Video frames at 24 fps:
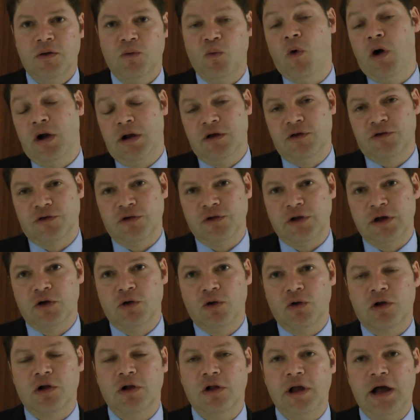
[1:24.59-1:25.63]
what is a
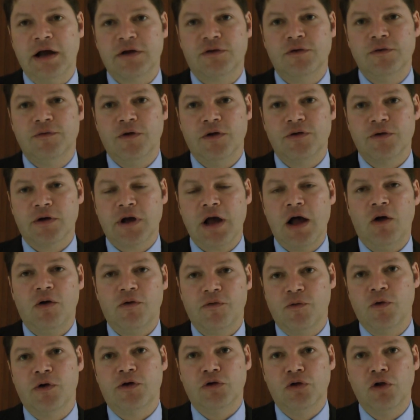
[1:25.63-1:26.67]
legal collective under
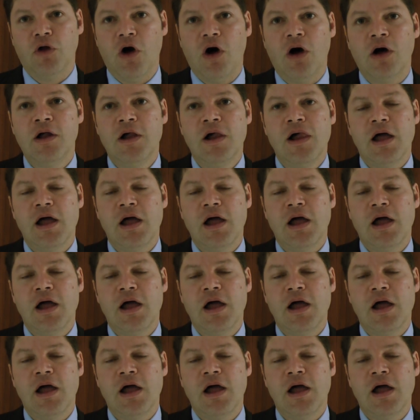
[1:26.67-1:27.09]
California law.